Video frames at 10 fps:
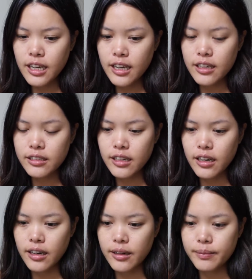And
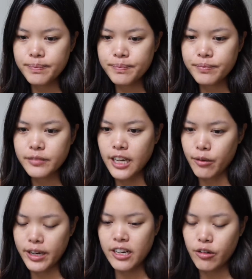um, yeah,
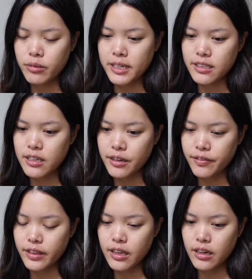I ran out with my
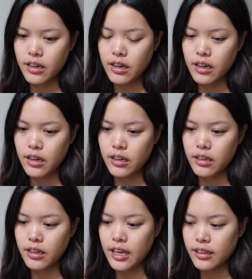stuff. And then uh,
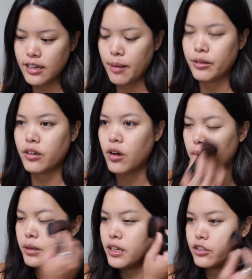Caitlin happened to
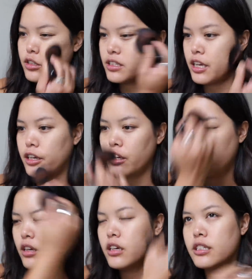call me and she's like,
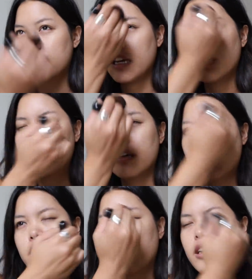take
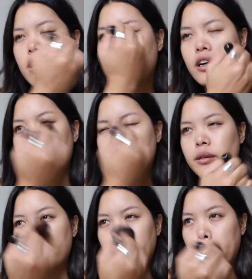
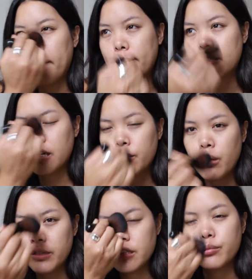um, take a
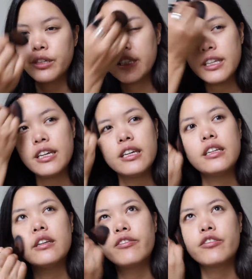moment to breathe
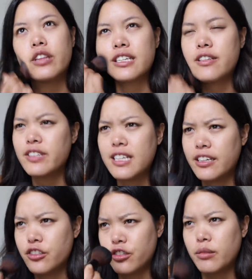in for like seven
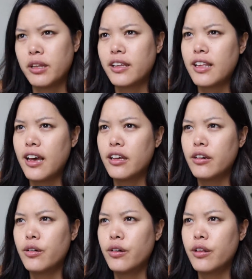seconds or something like
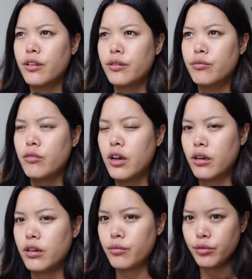that, and then
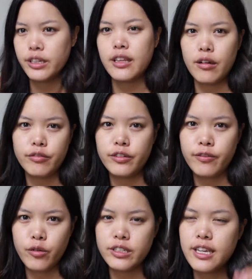uh, breathe out for
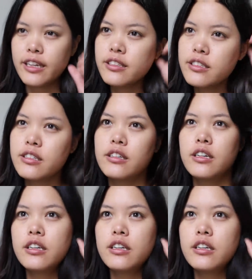four seconds.